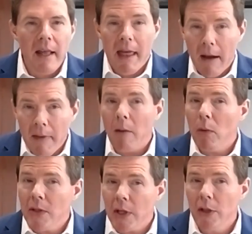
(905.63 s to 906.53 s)

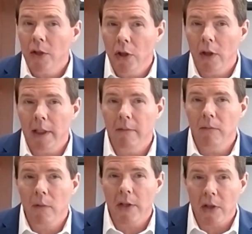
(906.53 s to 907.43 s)
that was a good
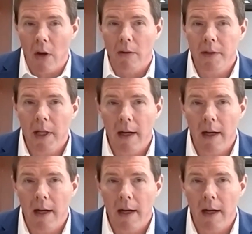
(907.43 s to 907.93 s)
result